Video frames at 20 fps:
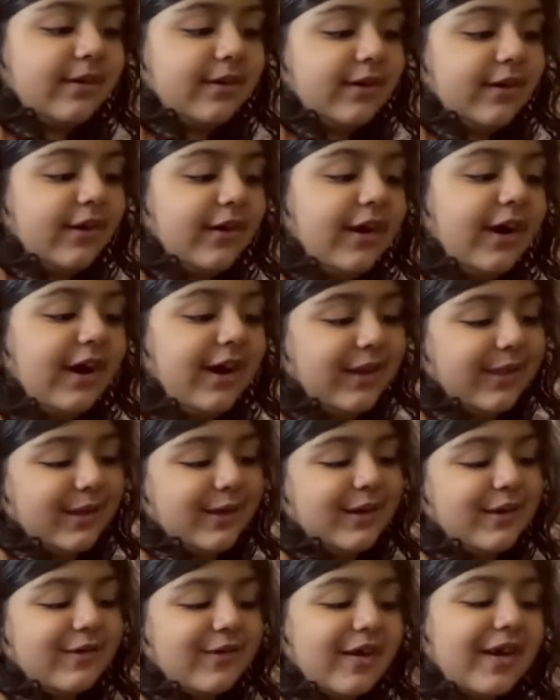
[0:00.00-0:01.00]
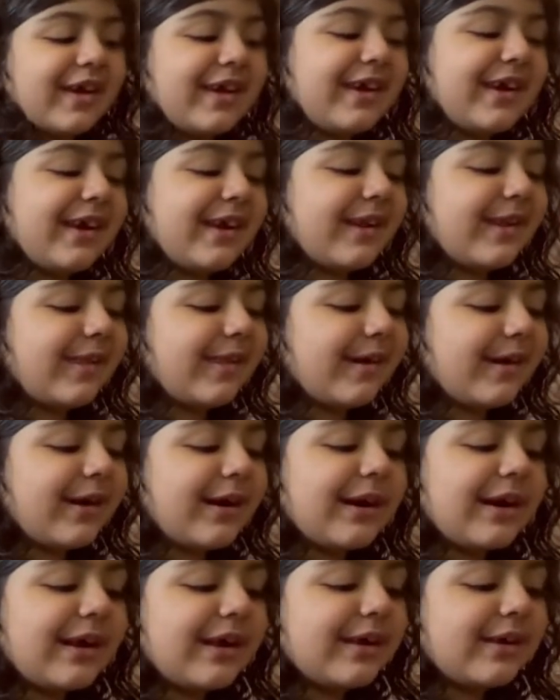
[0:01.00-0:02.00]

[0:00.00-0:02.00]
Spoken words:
Her head's not drinking it, sorry.